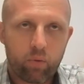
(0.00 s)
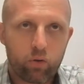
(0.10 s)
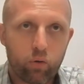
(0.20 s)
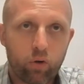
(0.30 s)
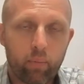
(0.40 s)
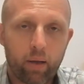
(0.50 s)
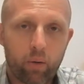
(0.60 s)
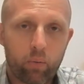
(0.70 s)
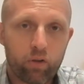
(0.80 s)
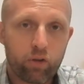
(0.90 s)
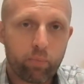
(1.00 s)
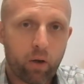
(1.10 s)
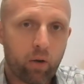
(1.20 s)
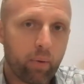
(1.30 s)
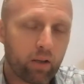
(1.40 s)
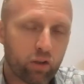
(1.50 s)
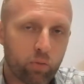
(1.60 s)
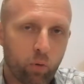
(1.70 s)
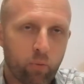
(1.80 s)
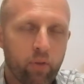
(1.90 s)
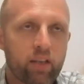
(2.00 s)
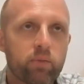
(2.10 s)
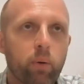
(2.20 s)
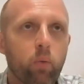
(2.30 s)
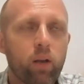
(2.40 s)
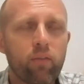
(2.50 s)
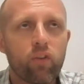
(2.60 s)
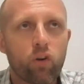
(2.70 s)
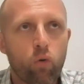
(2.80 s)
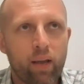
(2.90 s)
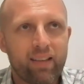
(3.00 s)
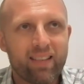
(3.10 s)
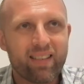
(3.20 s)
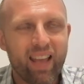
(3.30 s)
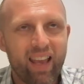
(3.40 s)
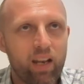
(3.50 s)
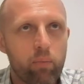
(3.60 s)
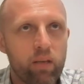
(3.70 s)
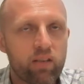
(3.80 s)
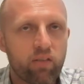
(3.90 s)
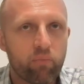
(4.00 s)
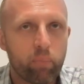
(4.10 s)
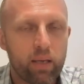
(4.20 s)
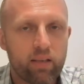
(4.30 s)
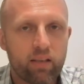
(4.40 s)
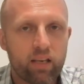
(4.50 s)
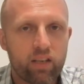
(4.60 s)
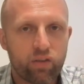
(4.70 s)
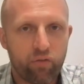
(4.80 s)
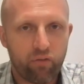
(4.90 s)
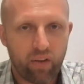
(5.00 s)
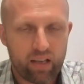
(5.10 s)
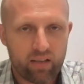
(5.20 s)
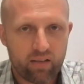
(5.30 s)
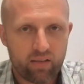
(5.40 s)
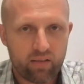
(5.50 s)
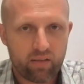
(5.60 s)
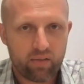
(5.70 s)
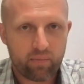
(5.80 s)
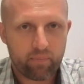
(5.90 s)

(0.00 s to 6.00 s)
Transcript: we talk about, we spoke about the small things, but one of the greatest enemies of peace is offense.